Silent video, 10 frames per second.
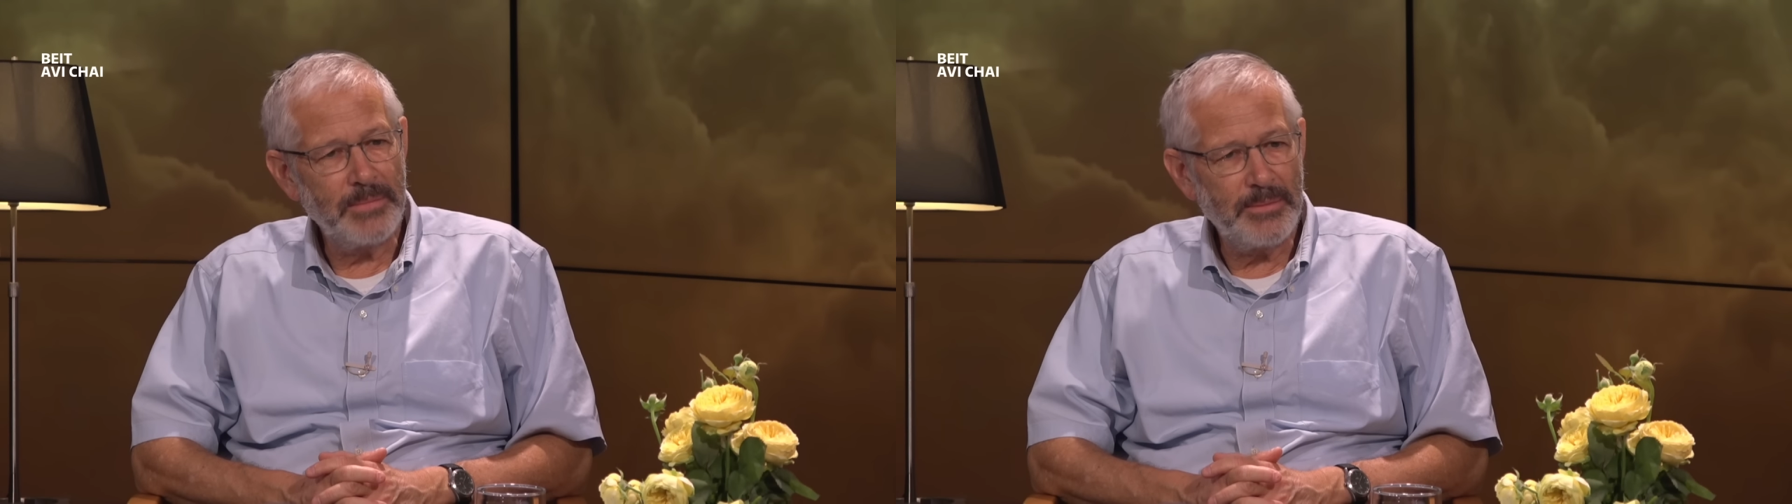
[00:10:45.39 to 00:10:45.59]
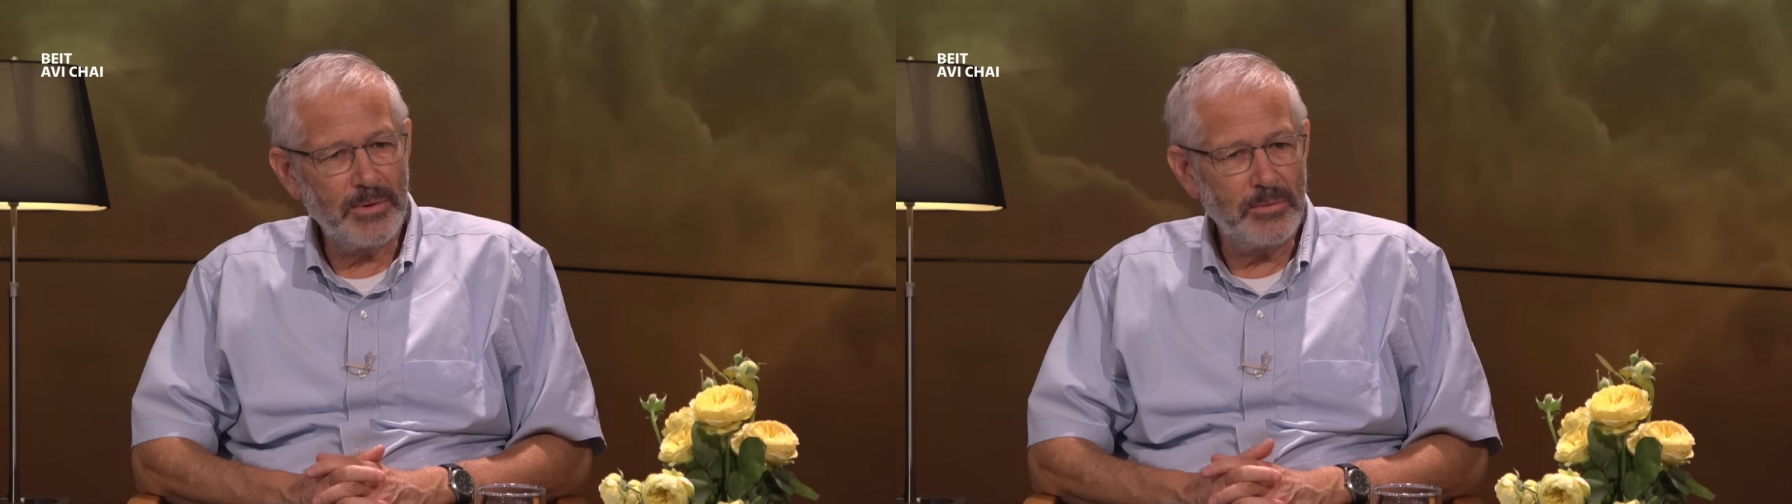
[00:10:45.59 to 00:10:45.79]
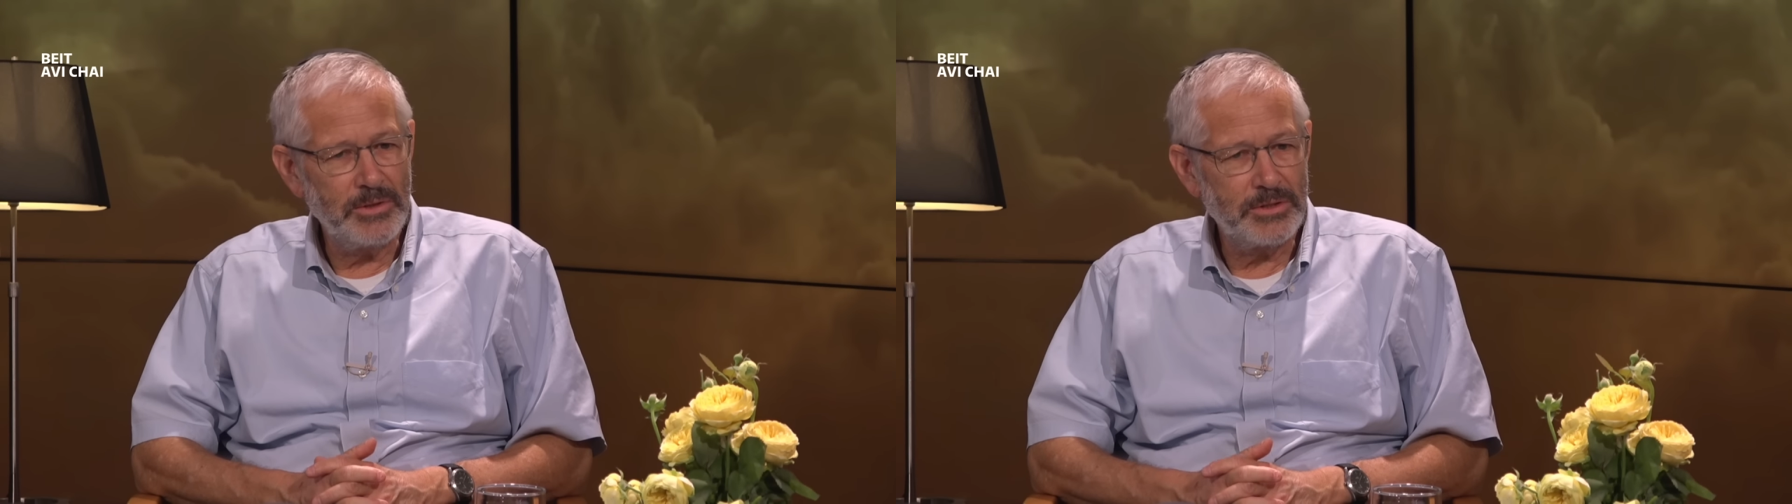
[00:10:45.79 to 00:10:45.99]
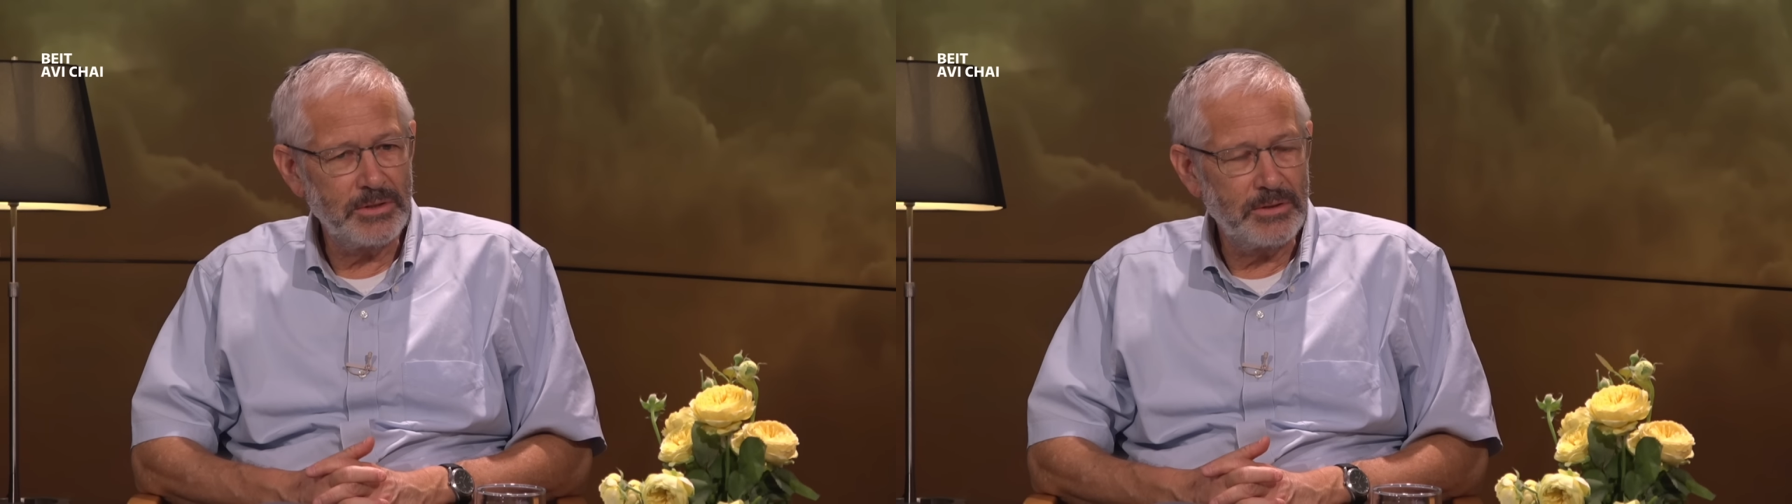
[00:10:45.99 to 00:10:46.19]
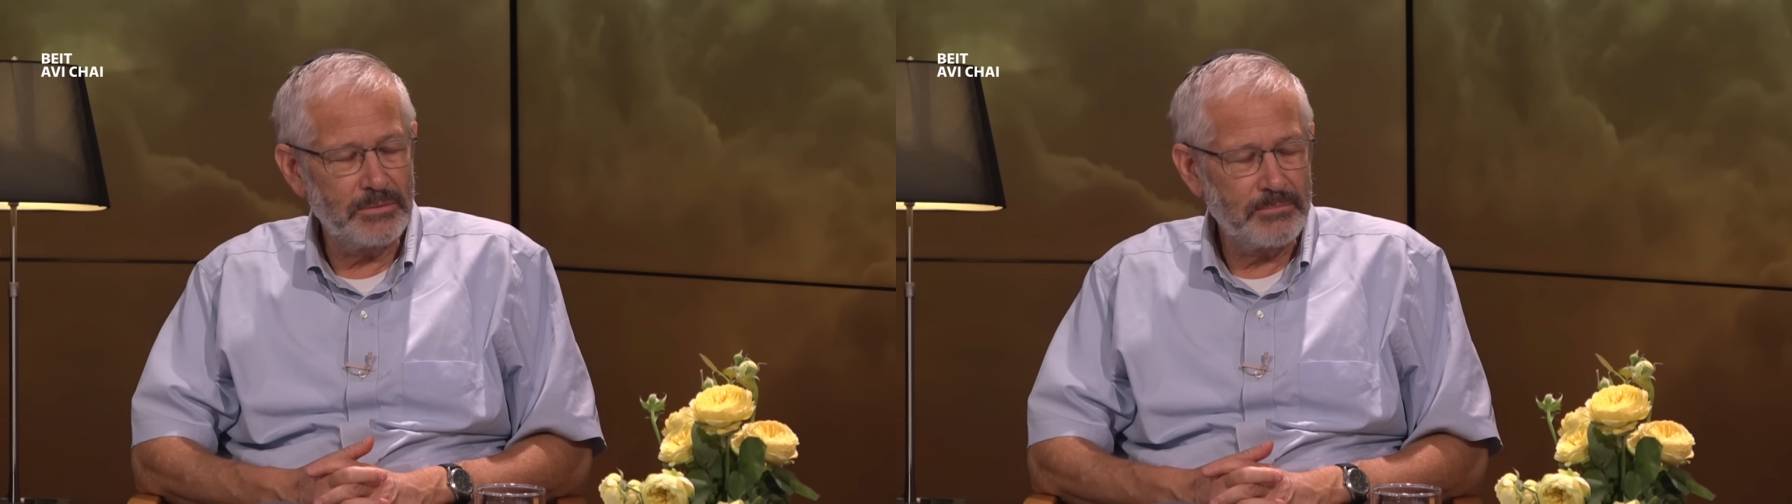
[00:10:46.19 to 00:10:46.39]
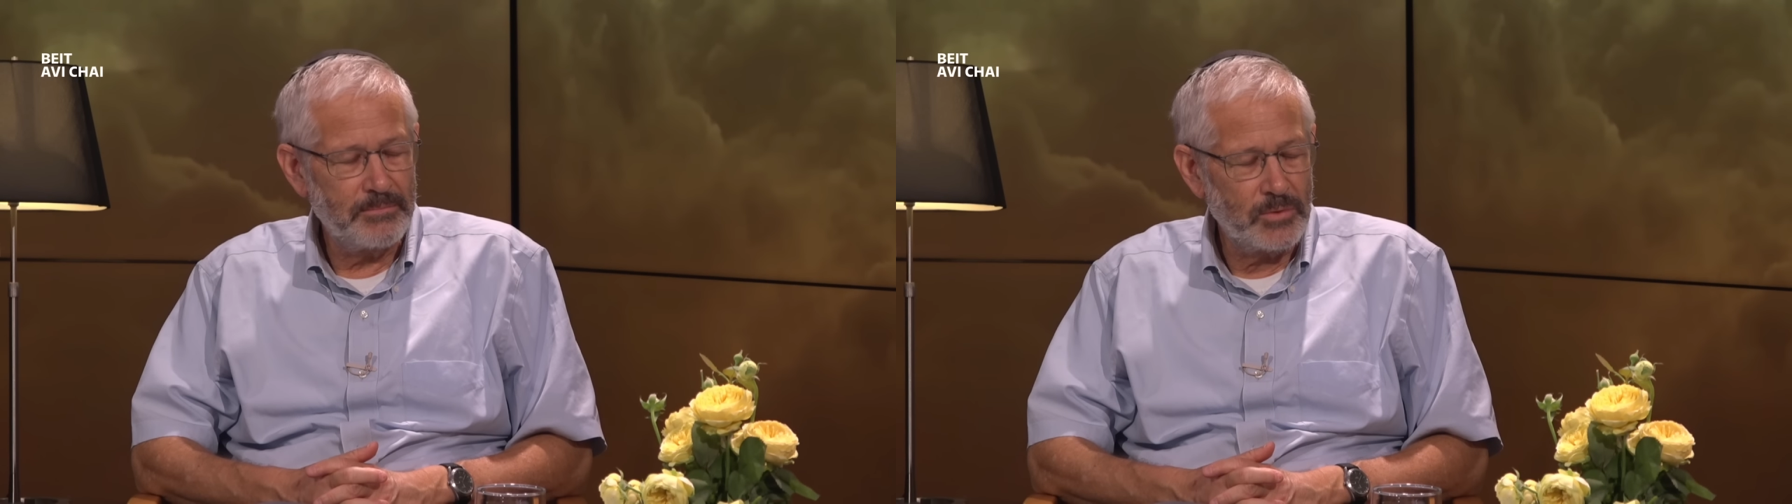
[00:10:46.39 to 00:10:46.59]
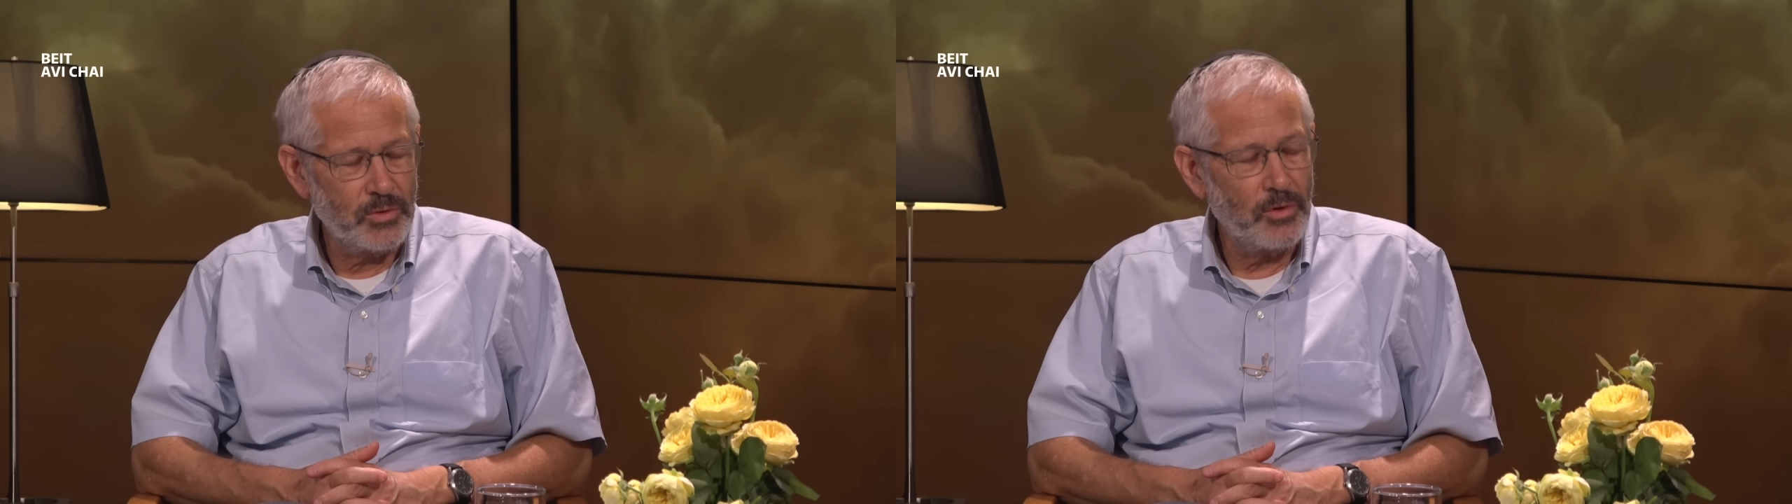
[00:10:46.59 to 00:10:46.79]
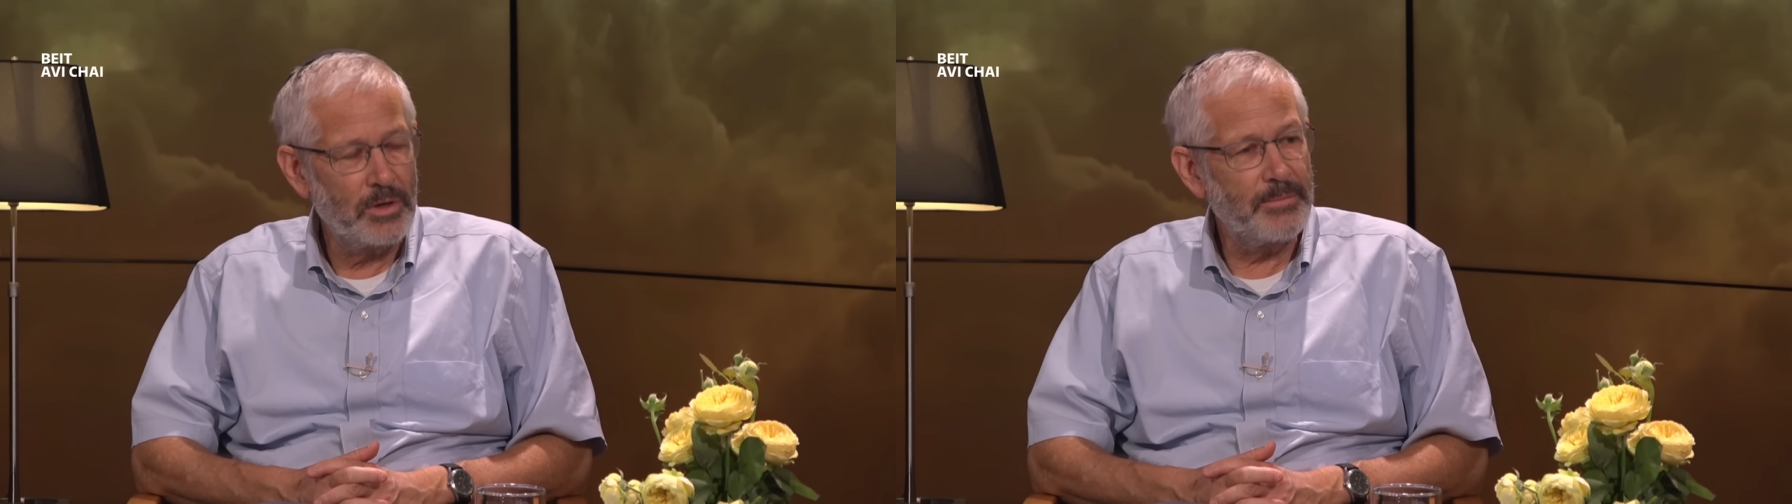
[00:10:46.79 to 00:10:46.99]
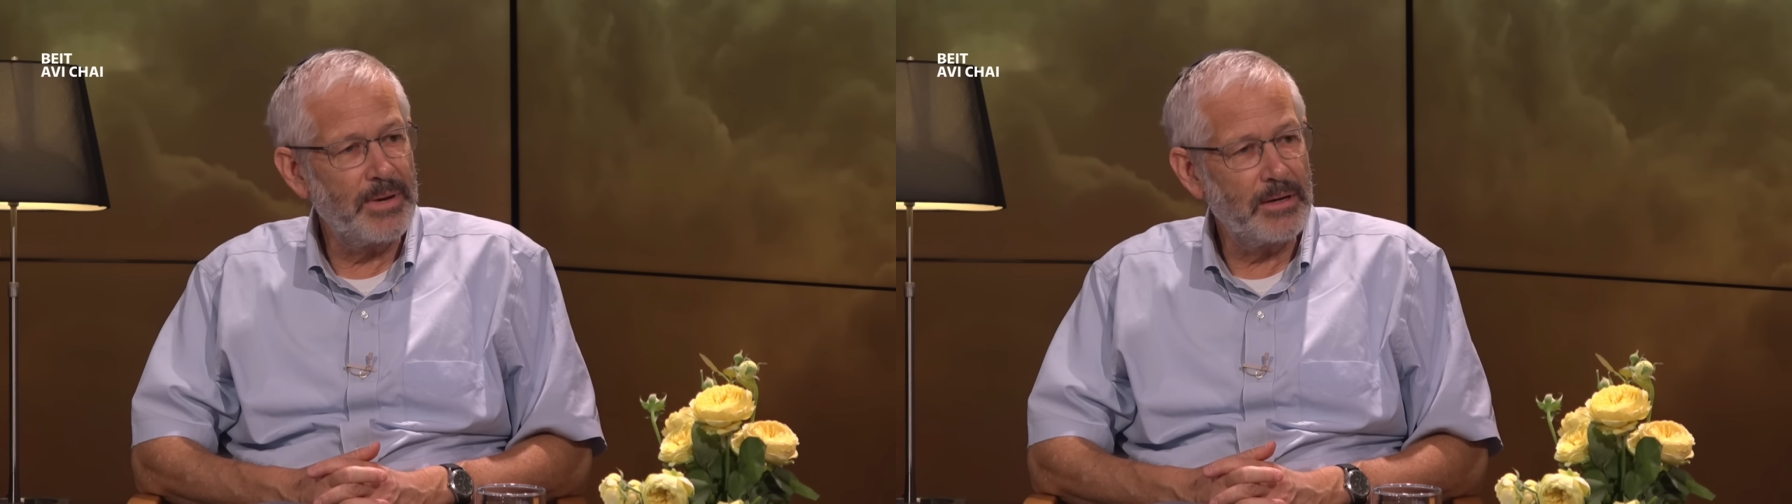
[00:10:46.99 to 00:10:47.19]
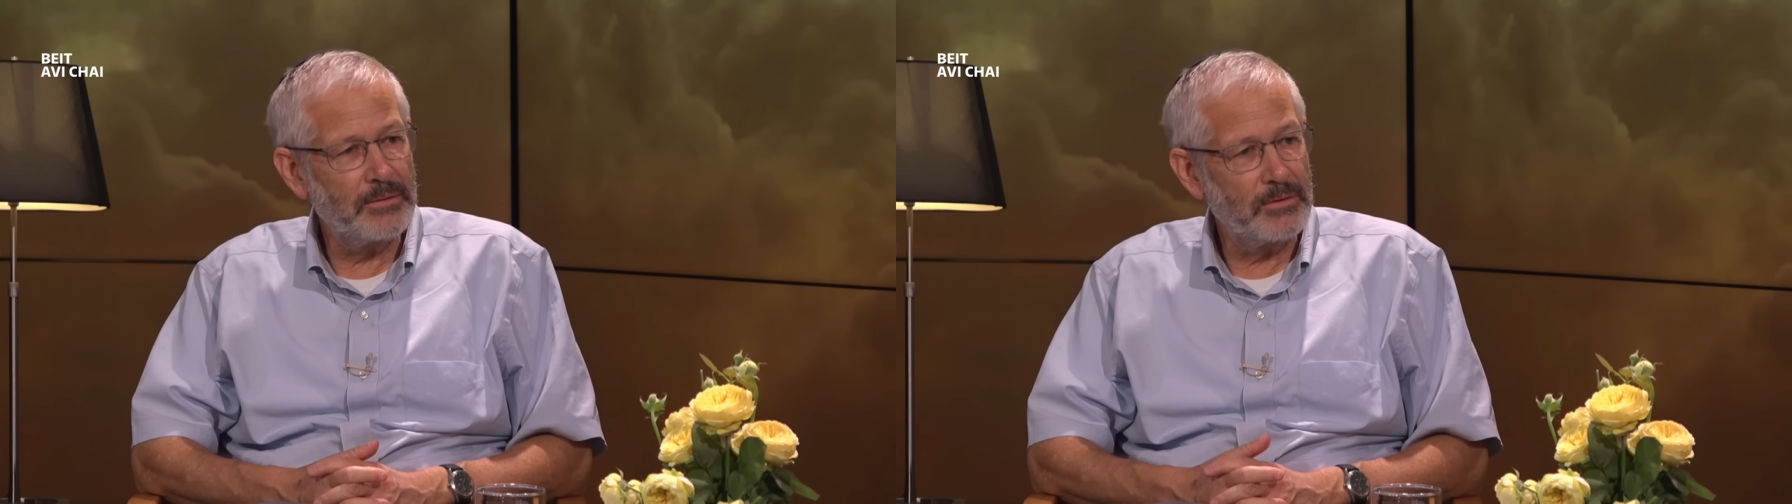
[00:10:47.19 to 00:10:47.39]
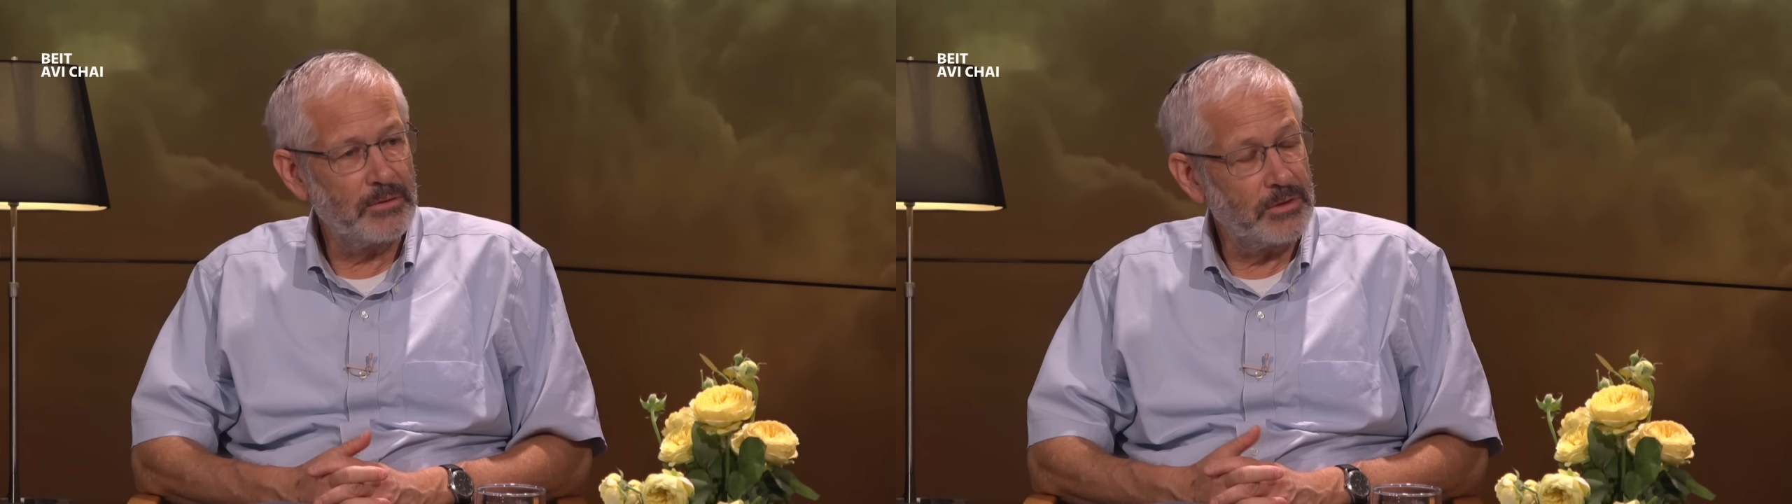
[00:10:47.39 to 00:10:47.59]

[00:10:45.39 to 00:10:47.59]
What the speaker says: Maybe we should talk about